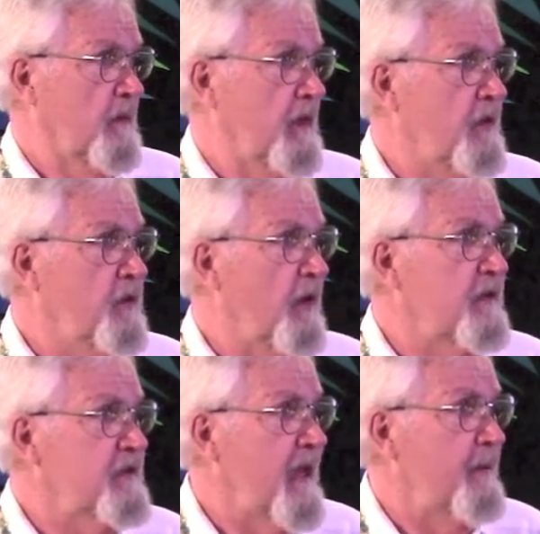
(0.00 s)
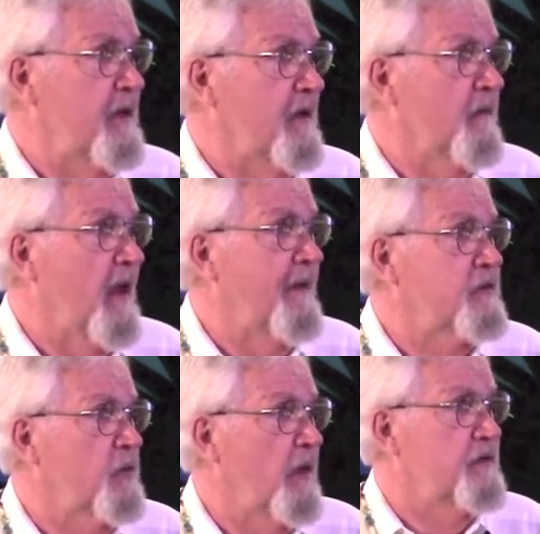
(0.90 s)
in your examining of
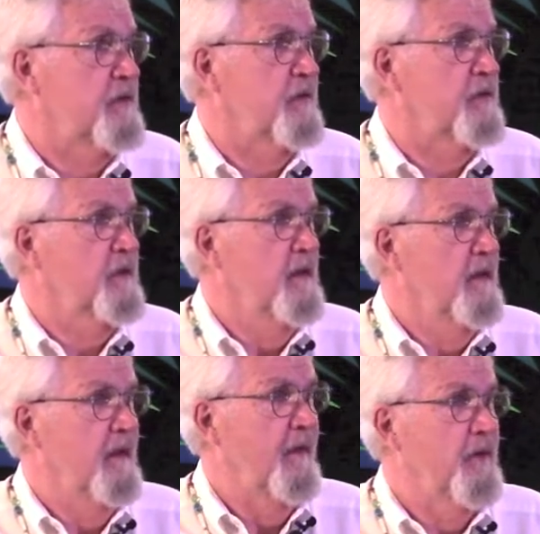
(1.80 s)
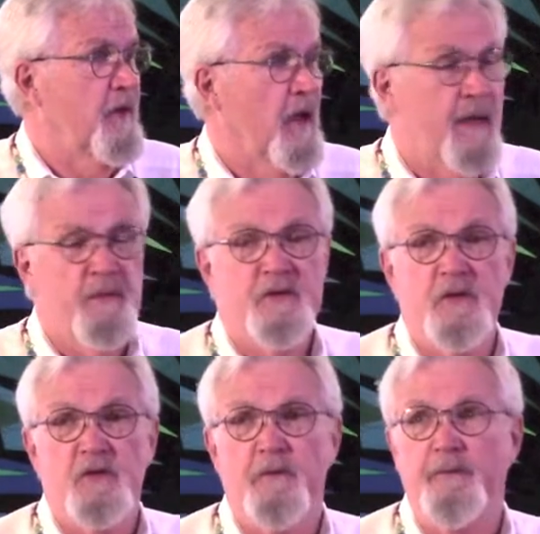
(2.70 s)
life's questions and the dilemmas
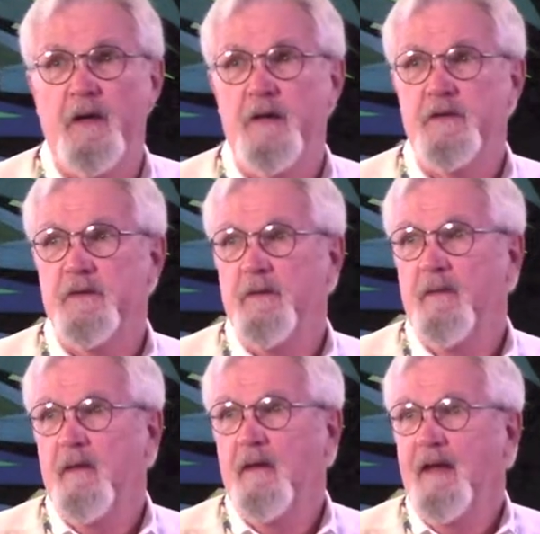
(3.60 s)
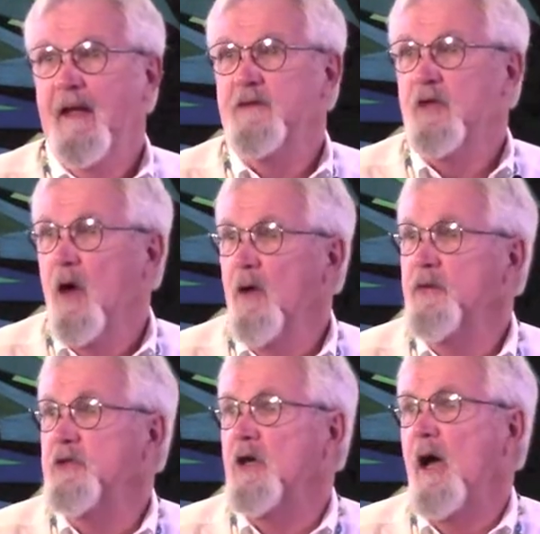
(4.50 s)
that you face. It's on
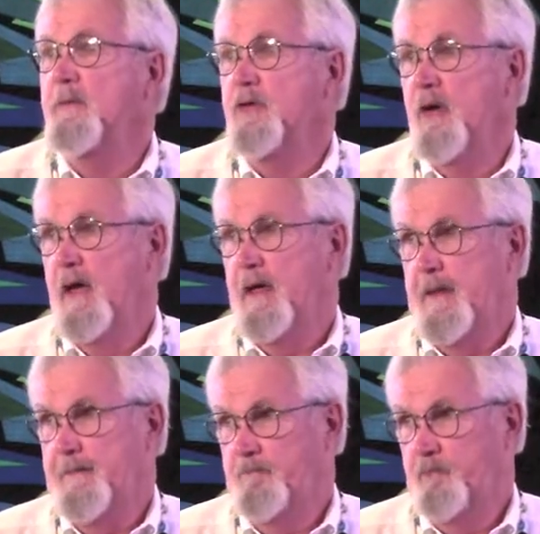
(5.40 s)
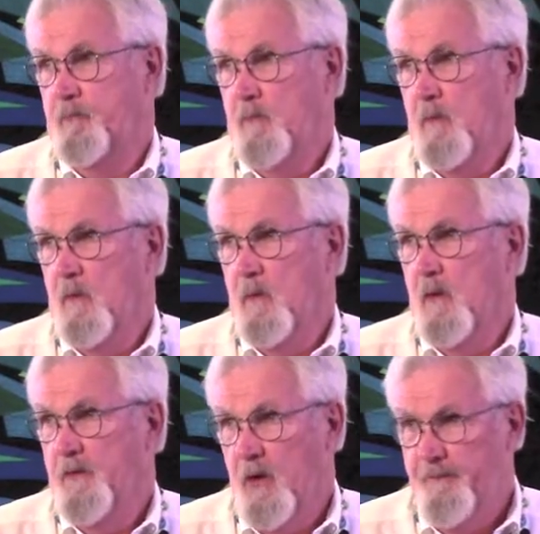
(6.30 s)
the job training.
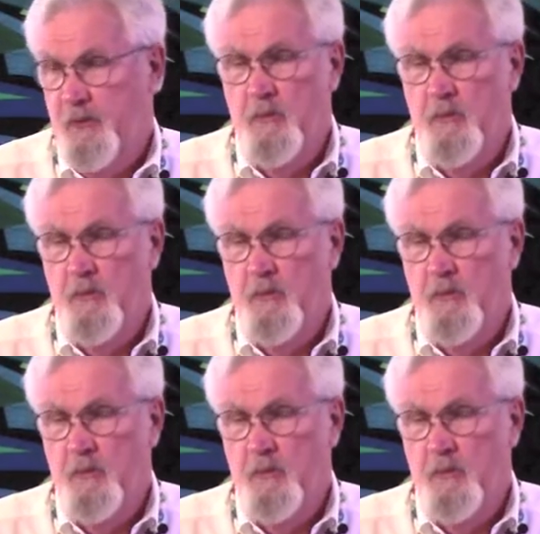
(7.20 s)
There are a few